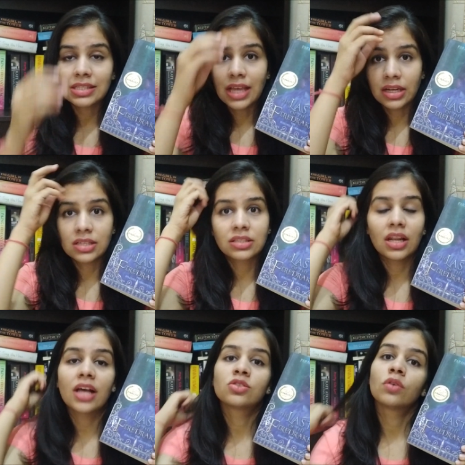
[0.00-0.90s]
that is
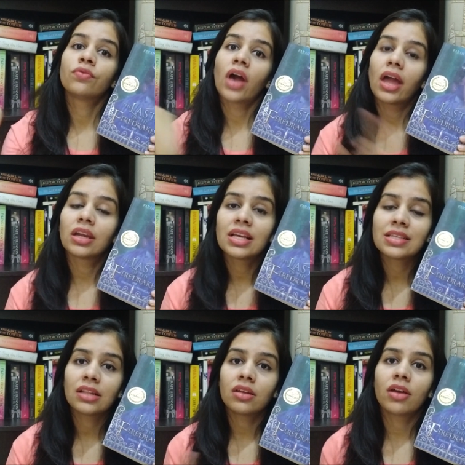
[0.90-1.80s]
Last of Fire Days
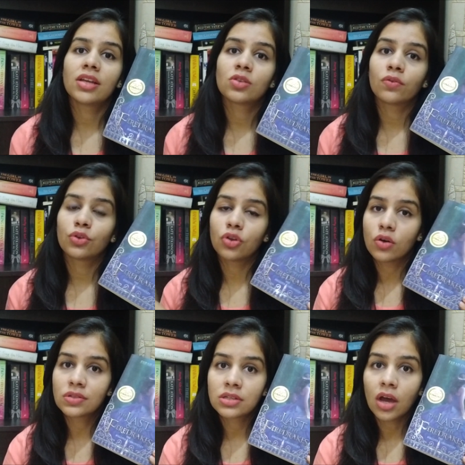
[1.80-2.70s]
and The Rise of the
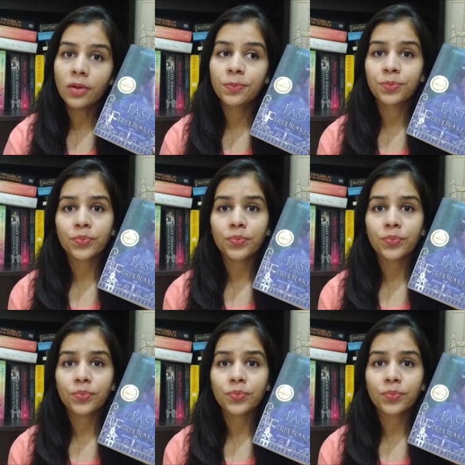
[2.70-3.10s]
Dawn Star.